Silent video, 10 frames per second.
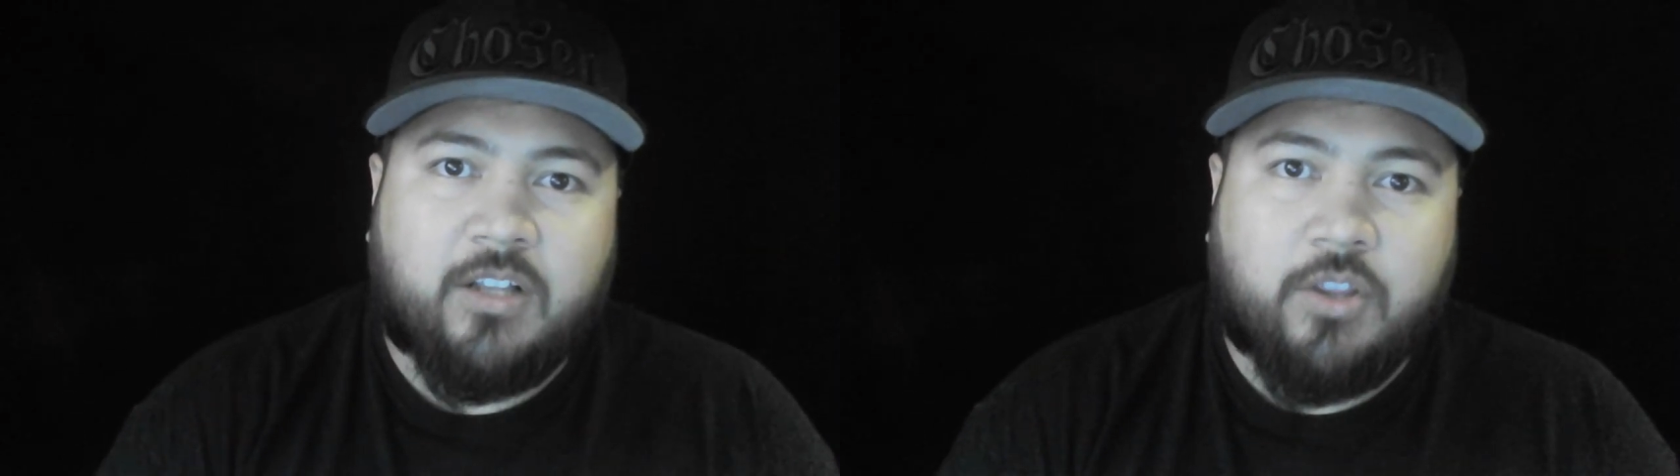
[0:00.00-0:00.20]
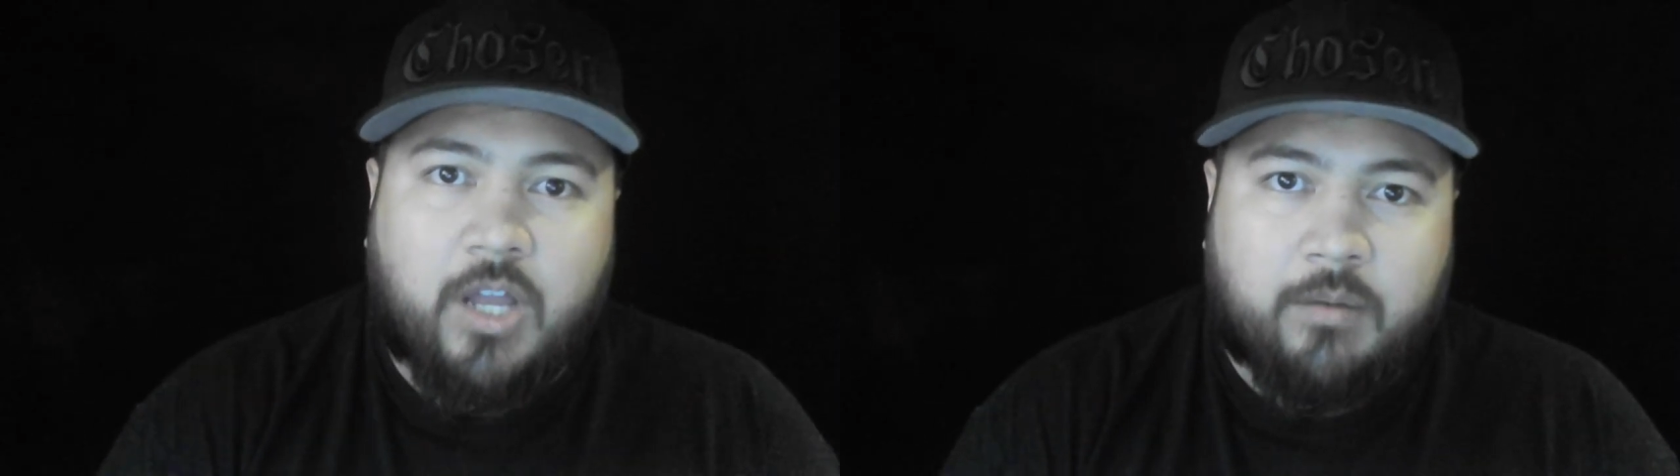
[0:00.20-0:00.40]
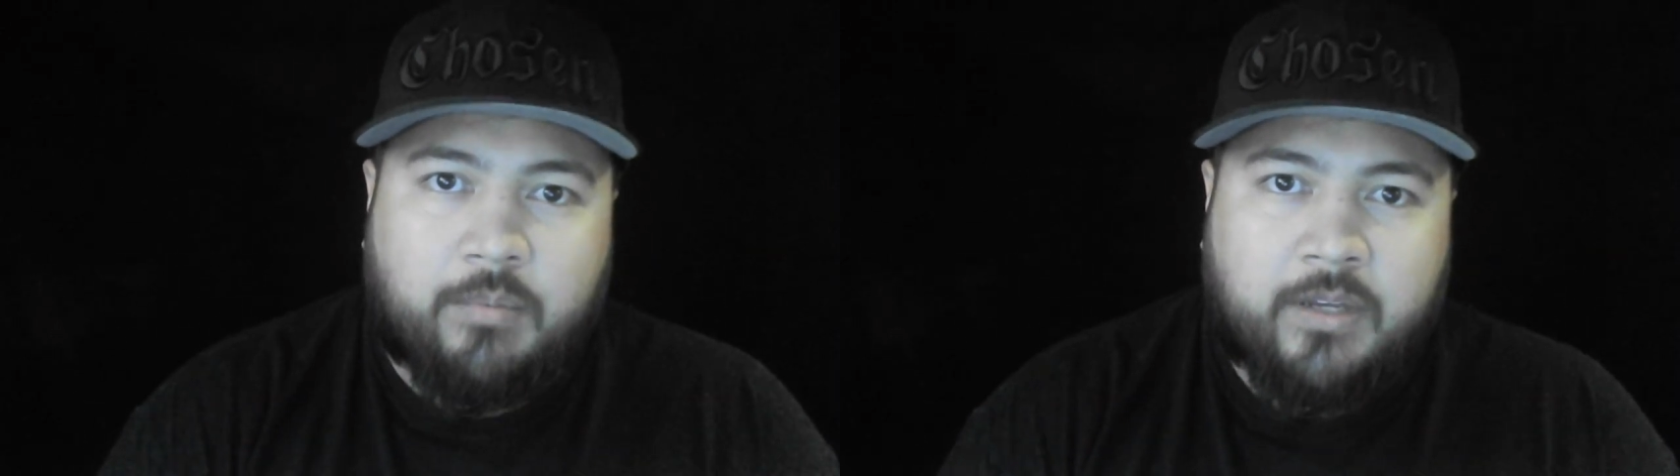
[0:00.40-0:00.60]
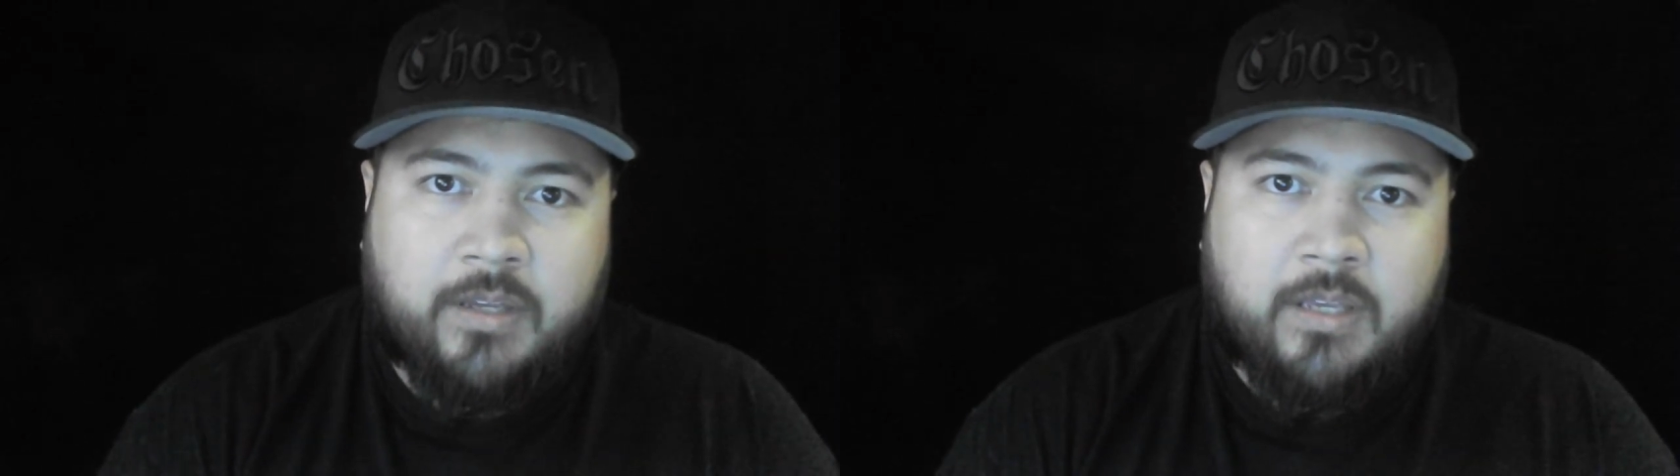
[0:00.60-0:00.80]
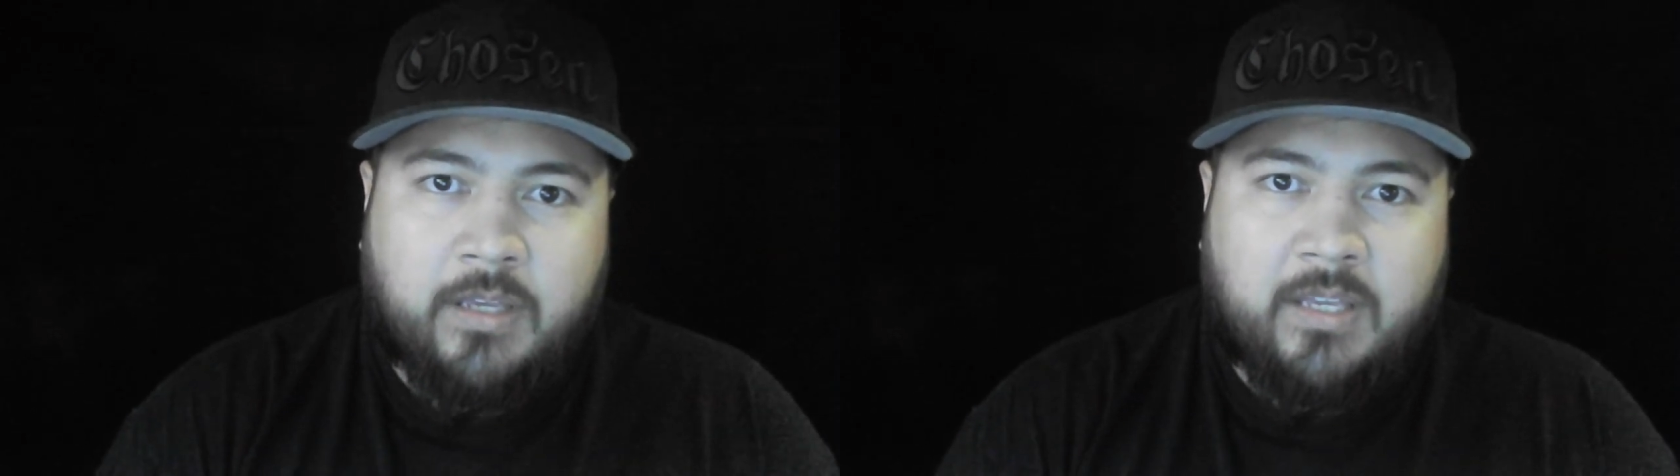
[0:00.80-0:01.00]
club,
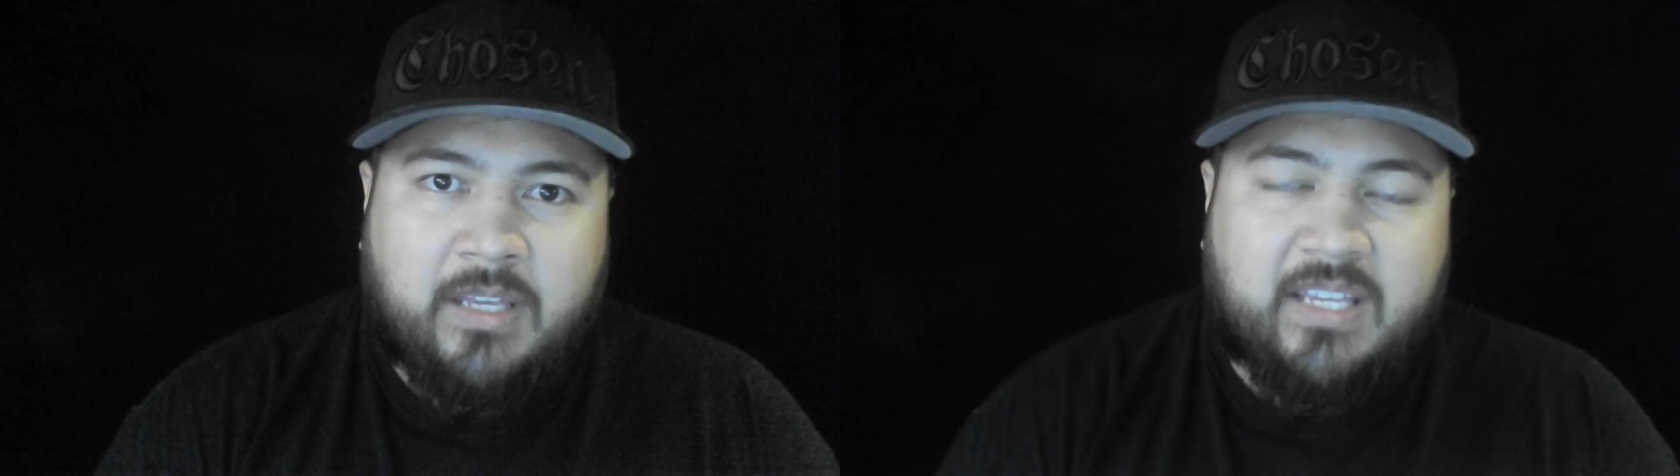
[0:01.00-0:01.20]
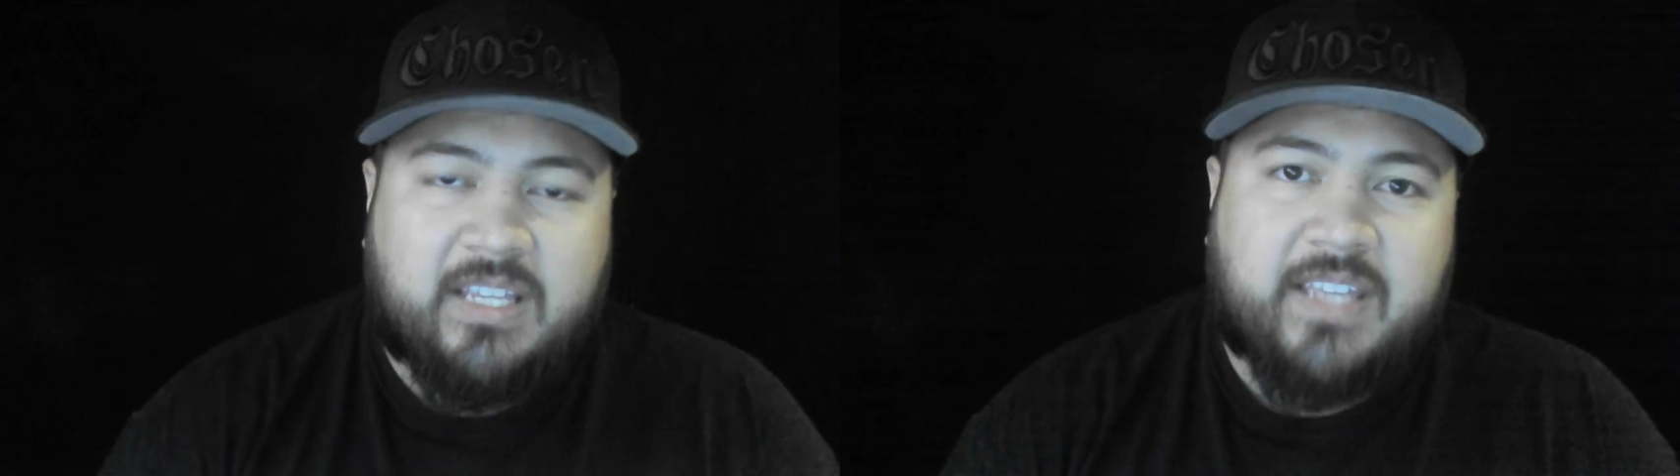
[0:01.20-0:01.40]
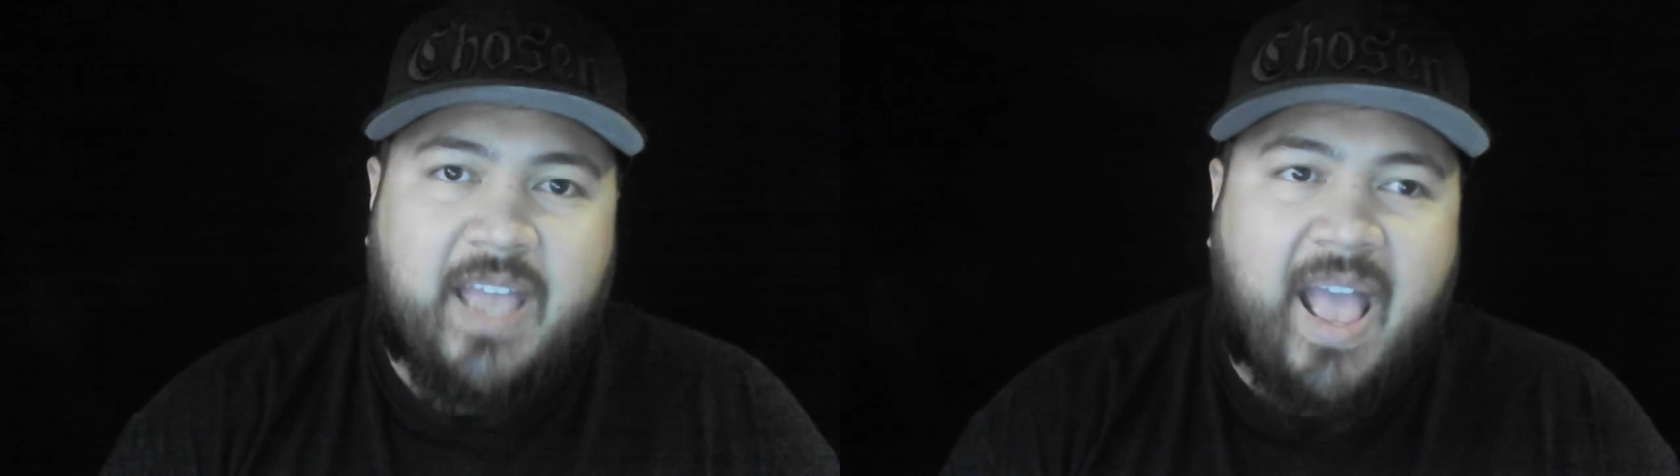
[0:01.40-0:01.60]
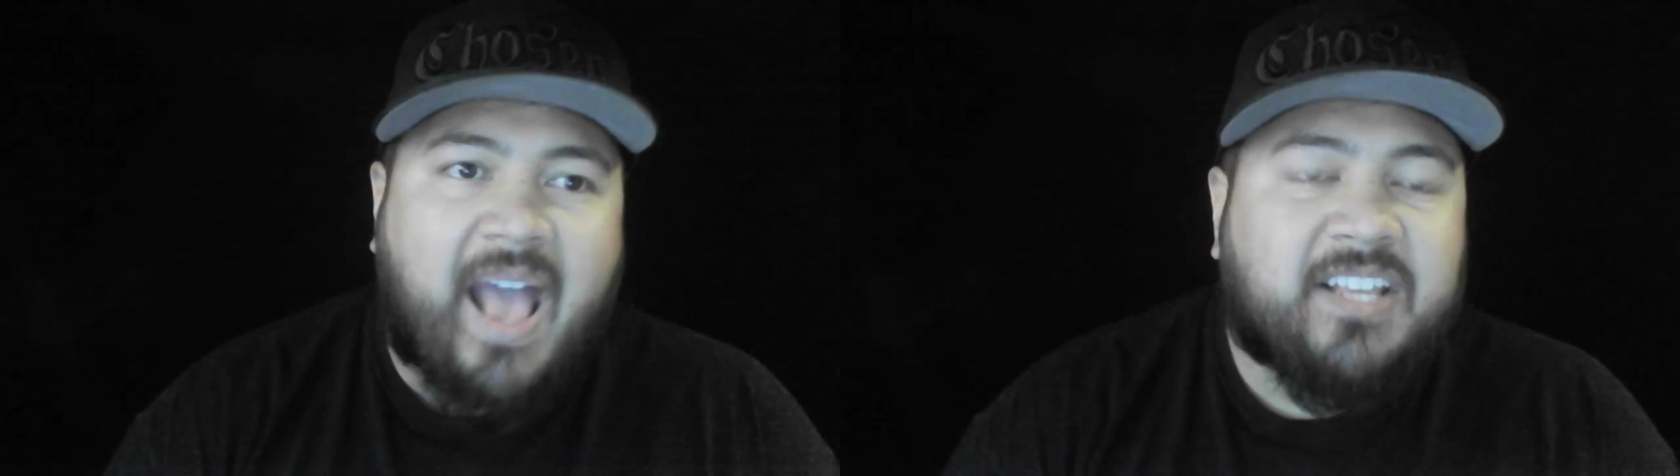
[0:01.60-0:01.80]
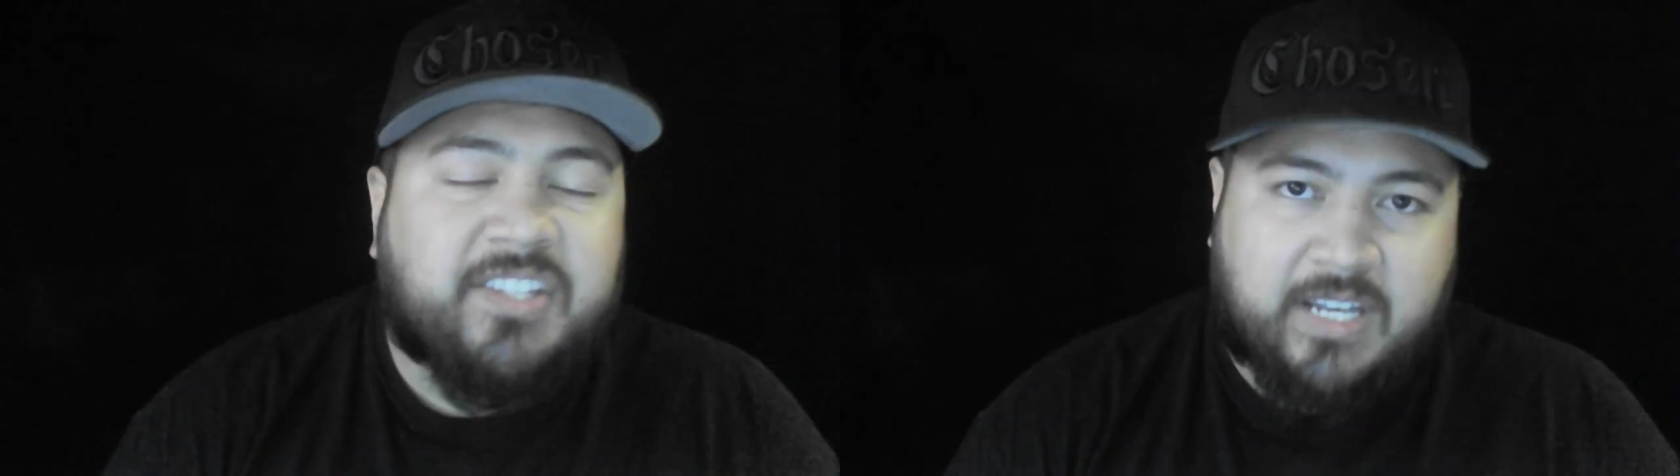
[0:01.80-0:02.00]
is
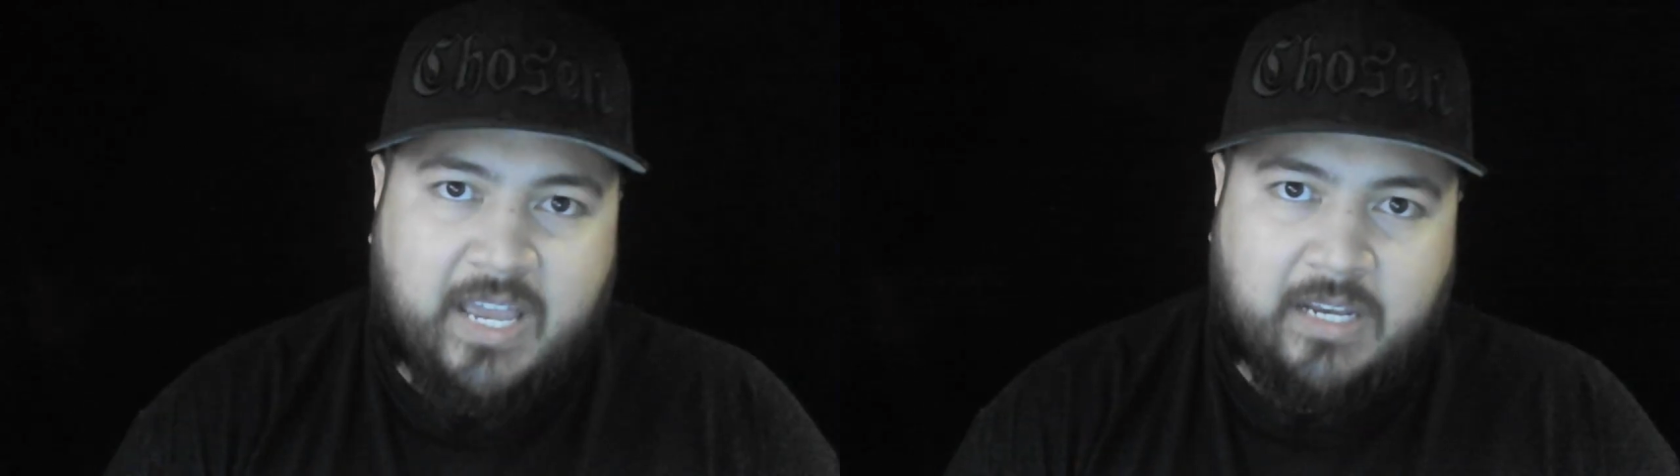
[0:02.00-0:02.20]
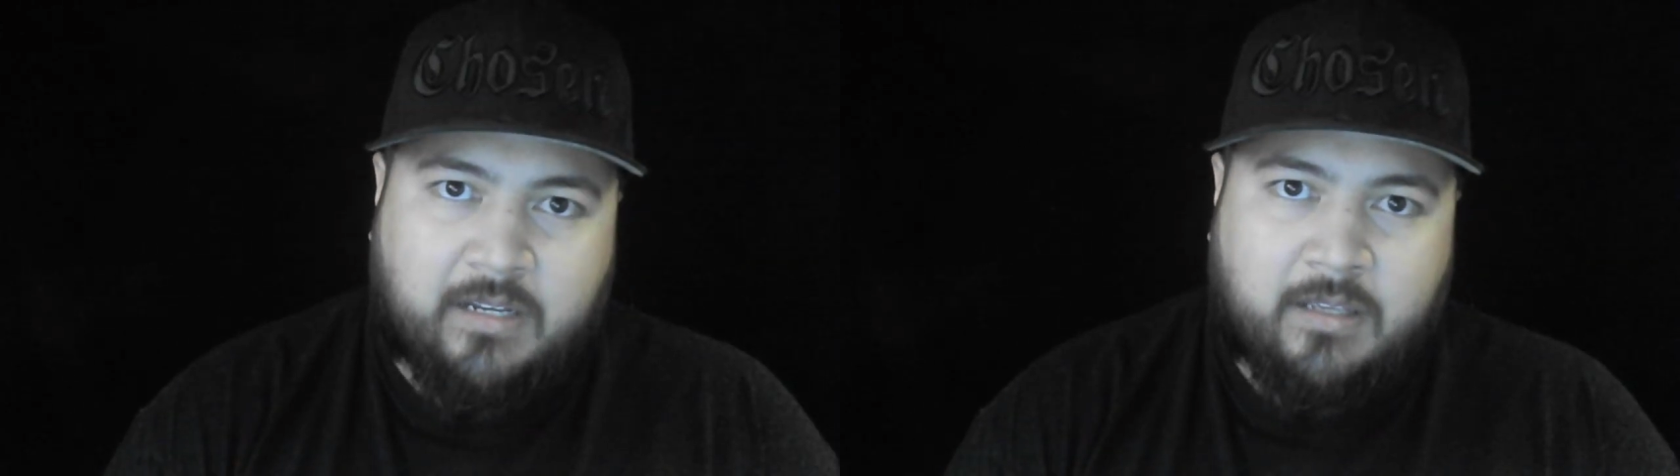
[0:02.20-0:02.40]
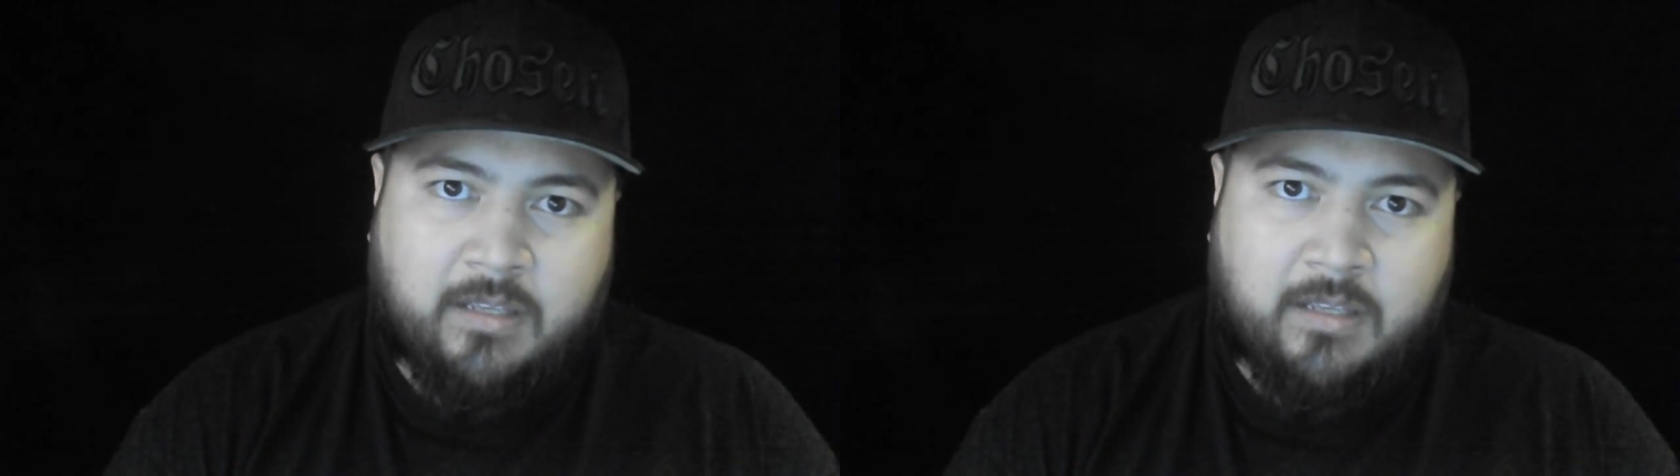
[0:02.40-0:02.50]
asinine.